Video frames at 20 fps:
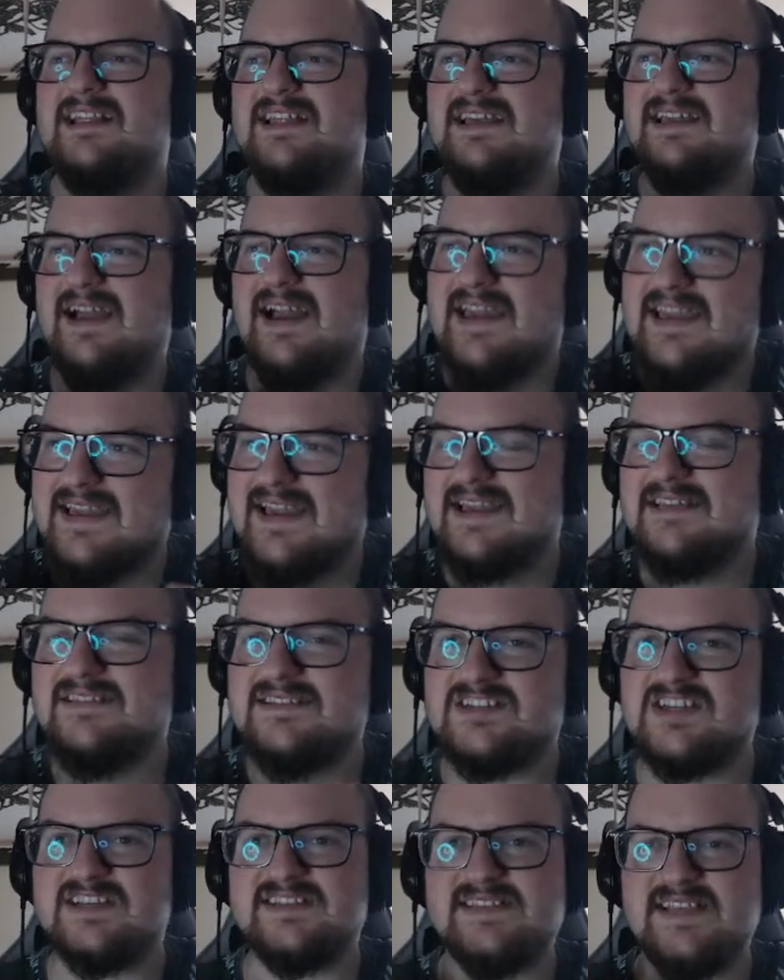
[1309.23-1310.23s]
Like I
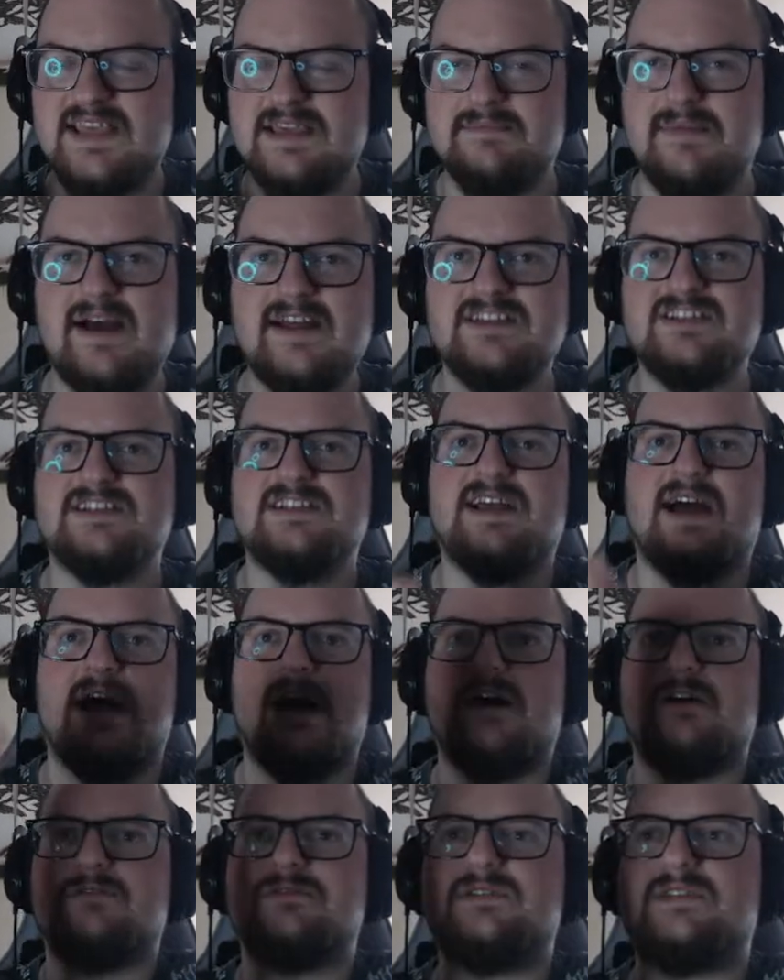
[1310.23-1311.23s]
can't just imagine
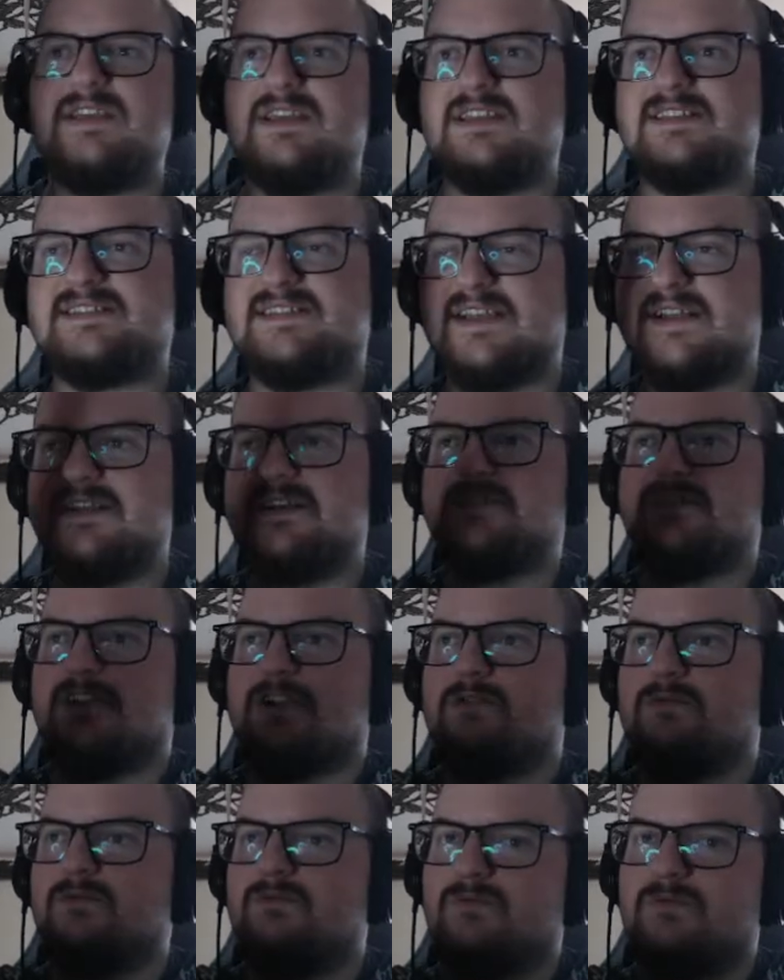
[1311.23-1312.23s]
how the
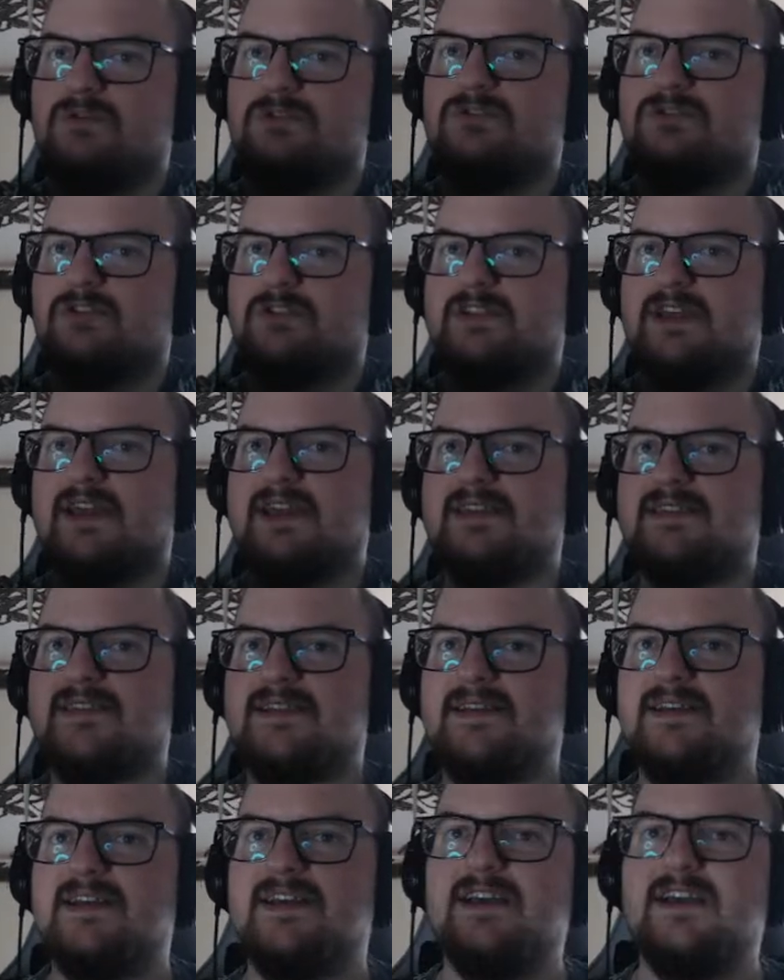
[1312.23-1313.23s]
cylinder would rotate.